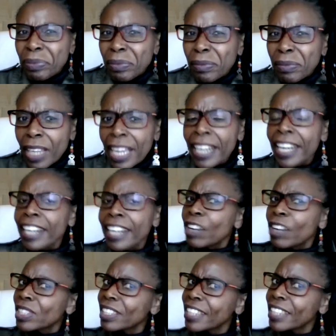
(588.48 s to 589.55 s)
And then I
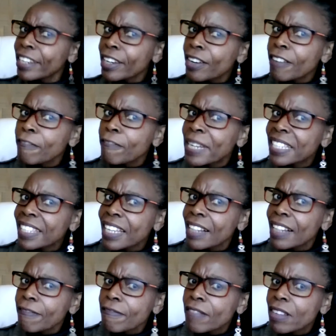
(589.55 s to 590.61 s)
was thinking of
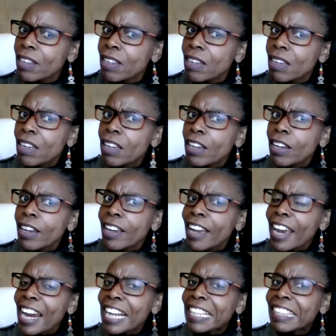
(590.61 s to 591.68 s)
myself
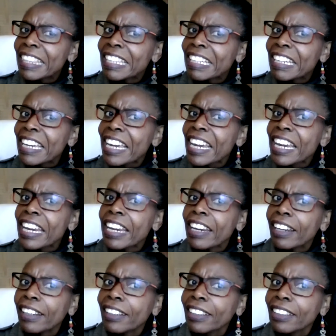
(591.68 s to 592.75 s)
at the care
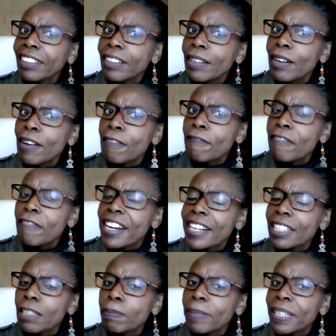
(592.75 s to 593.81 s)
of
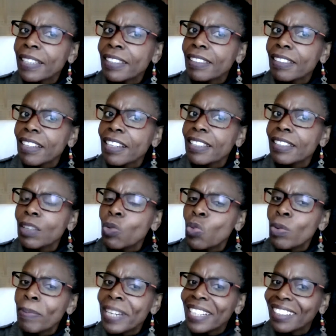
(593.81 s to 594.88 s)
experts as a woman